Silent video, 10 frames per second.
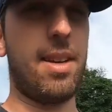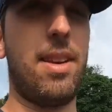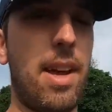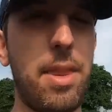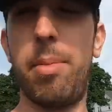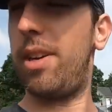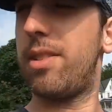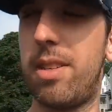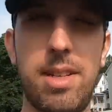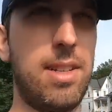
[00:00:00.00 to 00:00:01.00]
Not the
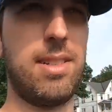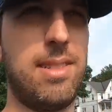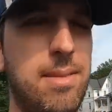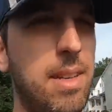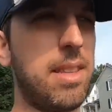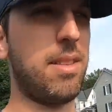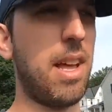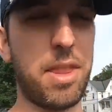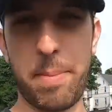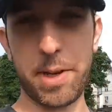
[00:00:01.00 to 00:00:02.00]
best not
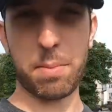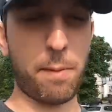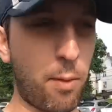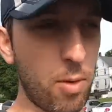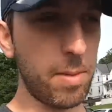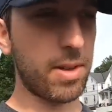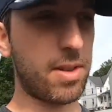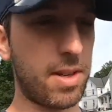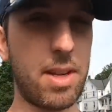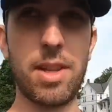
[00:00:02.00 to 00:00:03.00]
not the best
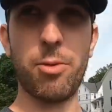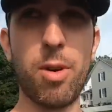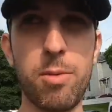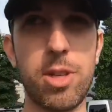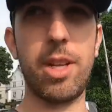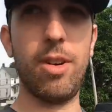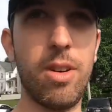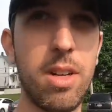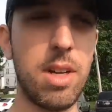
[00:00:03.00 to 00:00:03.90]
performance at the rummage sale.